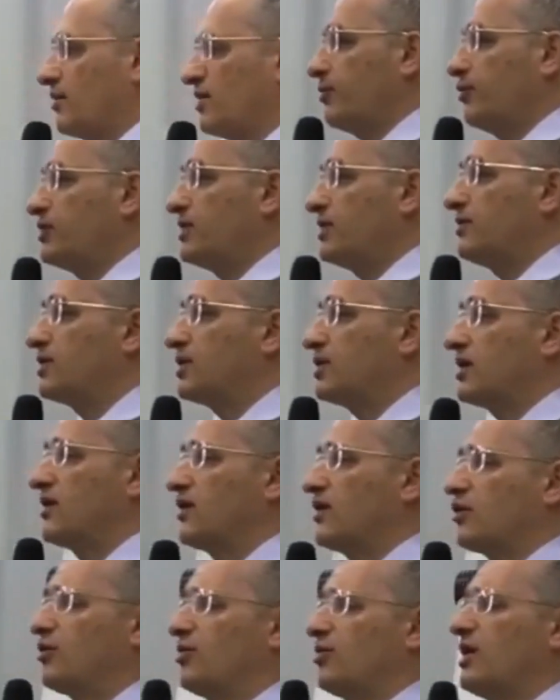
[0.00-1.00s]
For
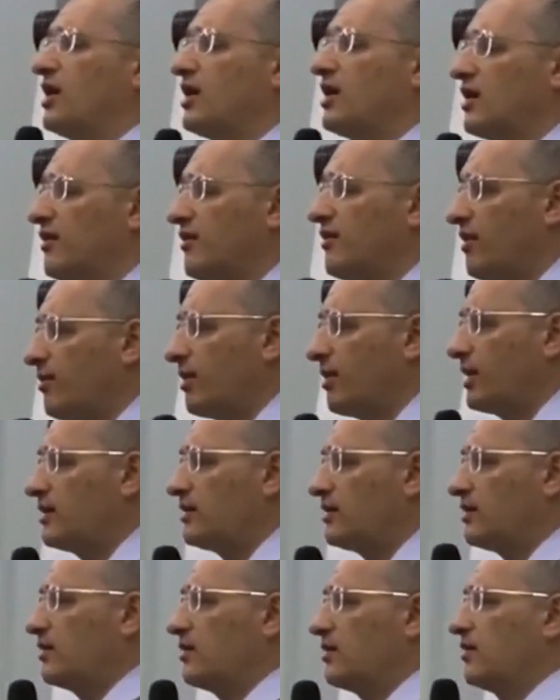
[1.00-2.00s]
example, if someone
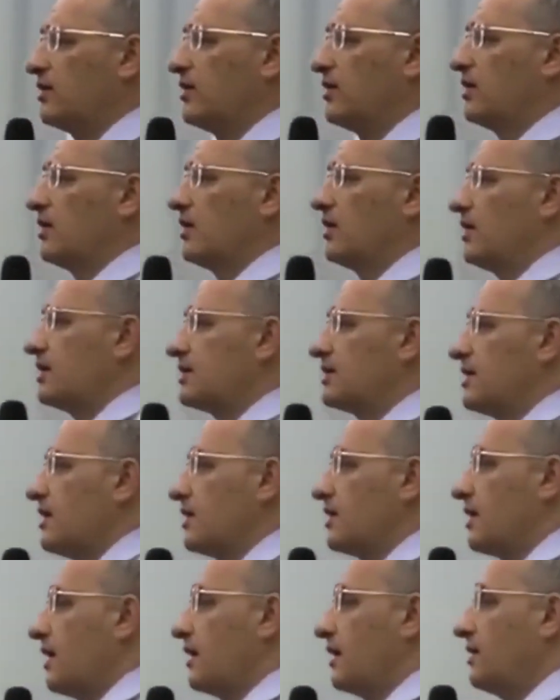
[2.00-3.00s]
says, "My head
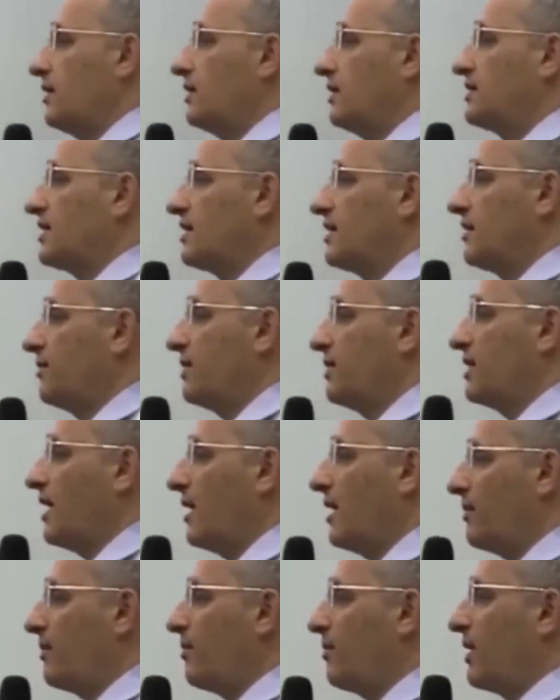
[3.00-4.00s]
hurts," if it's not all
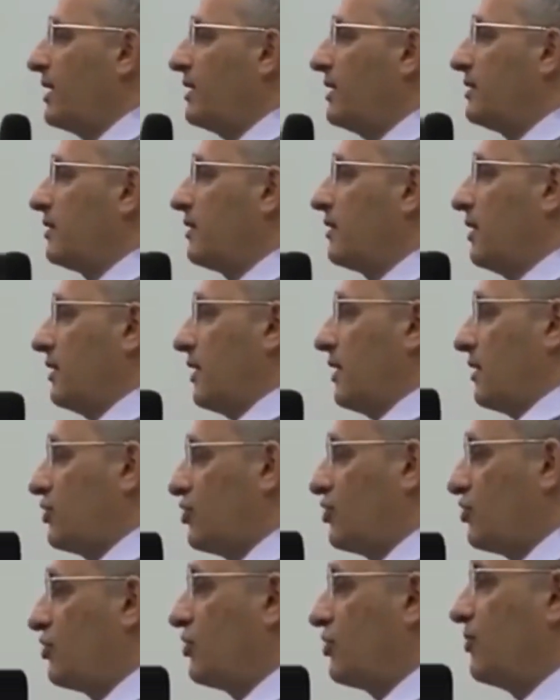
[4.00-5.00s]
day but just a little
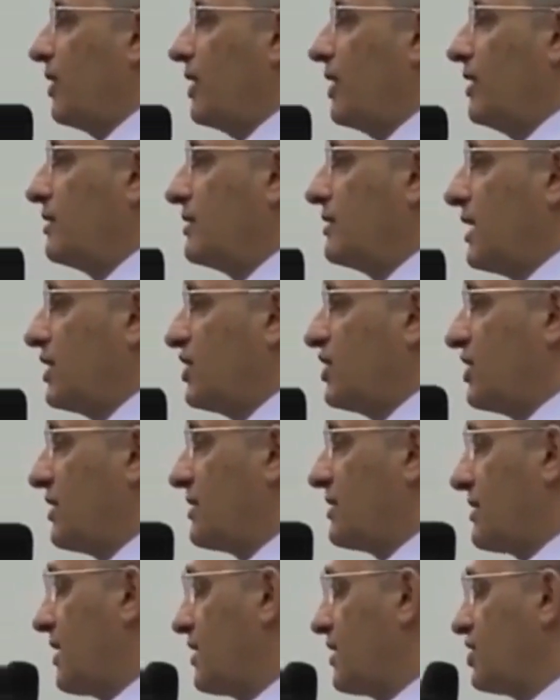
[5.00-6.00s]
bit, then one
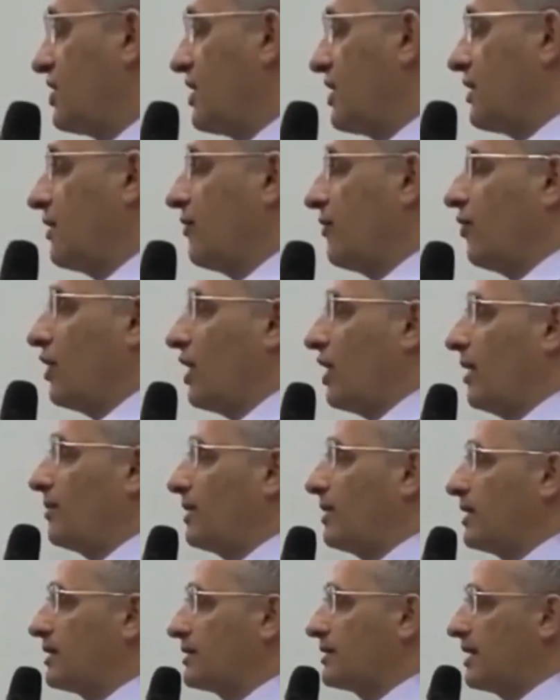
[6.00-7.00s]
gemstone on the middle
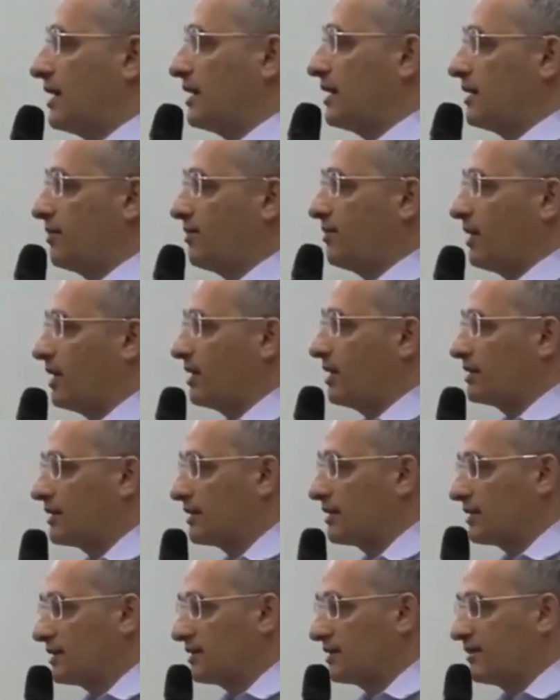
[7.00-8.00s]
finger is enough.
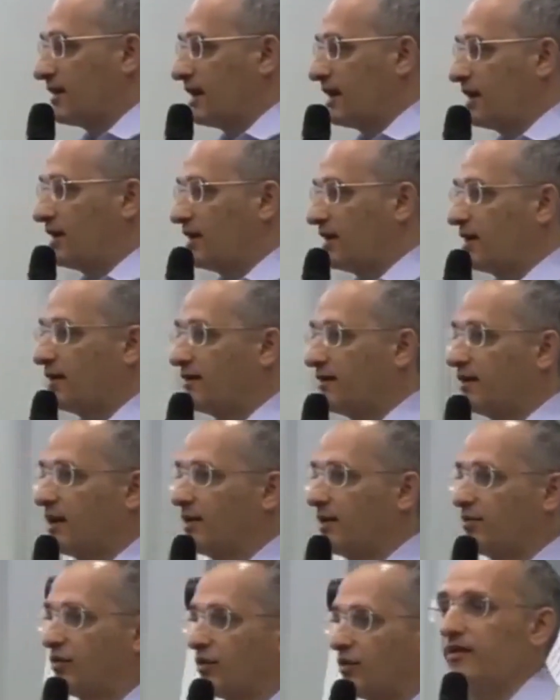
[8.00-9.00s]
Goodbye, headache.
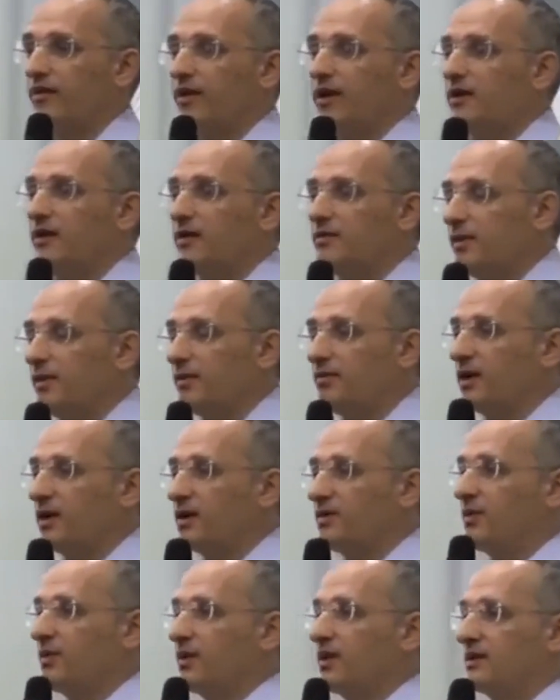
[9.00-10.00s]
Let's
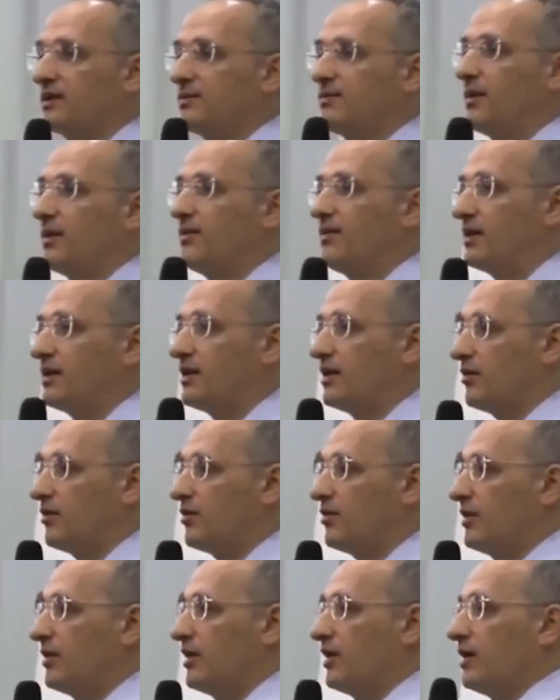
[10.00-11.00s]
experiment. You just
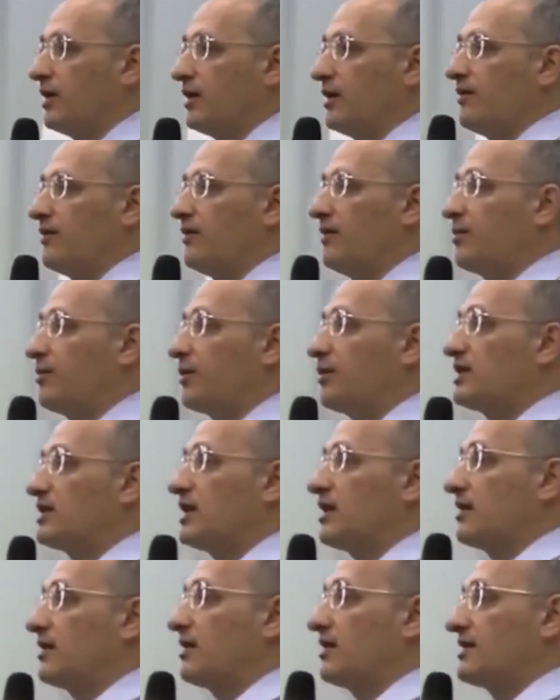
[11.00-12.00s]
name your disease if you're
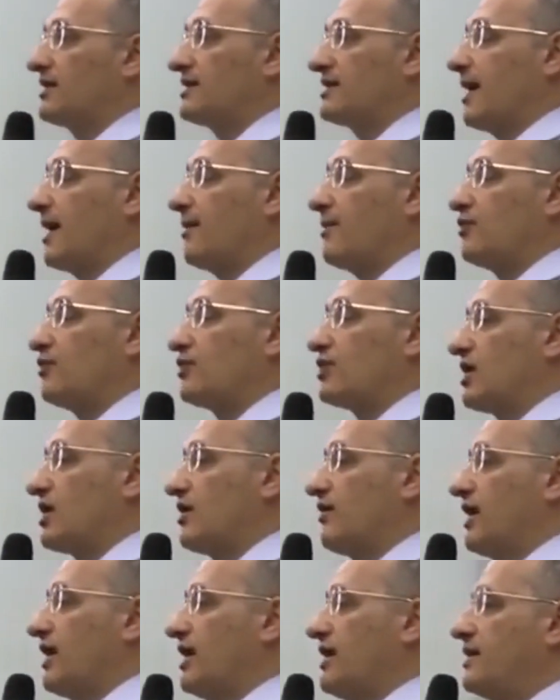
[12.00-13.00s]
brave, and I'll
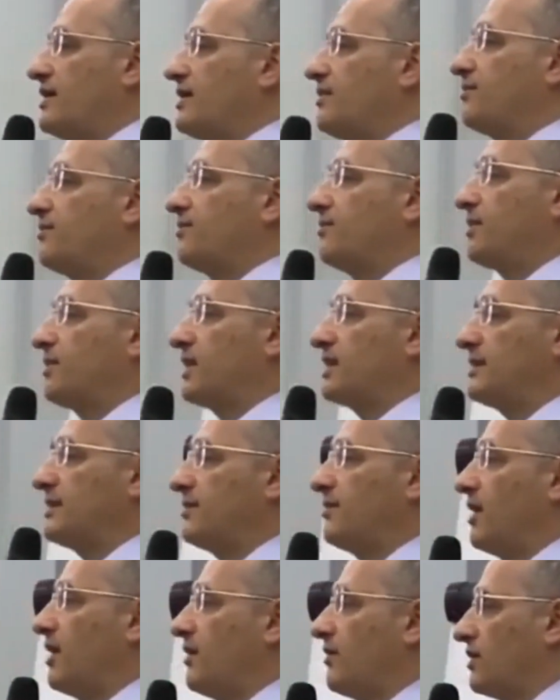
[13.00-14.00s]
tell you if it can be
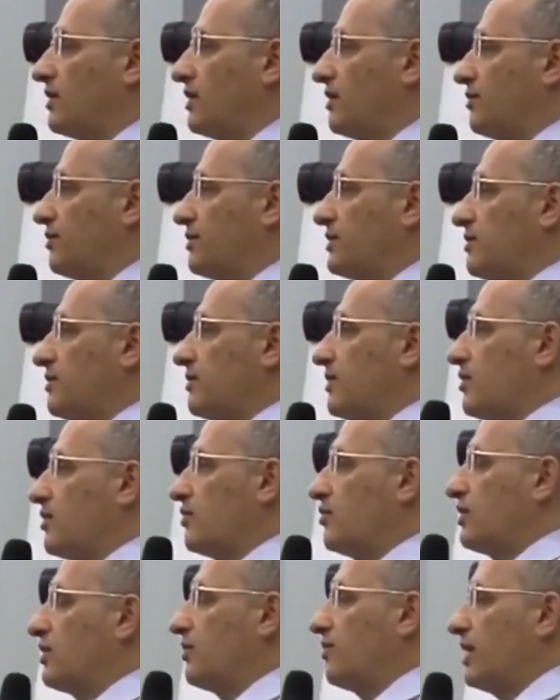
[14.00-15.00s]
treated with gemstones or
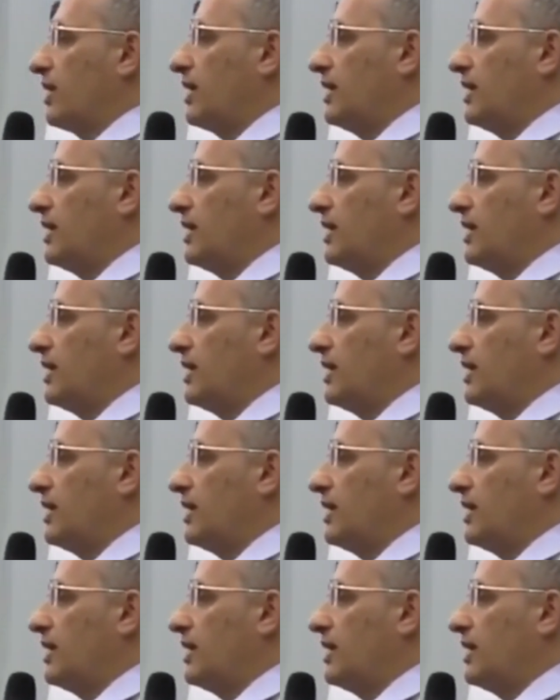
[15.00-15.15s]
not.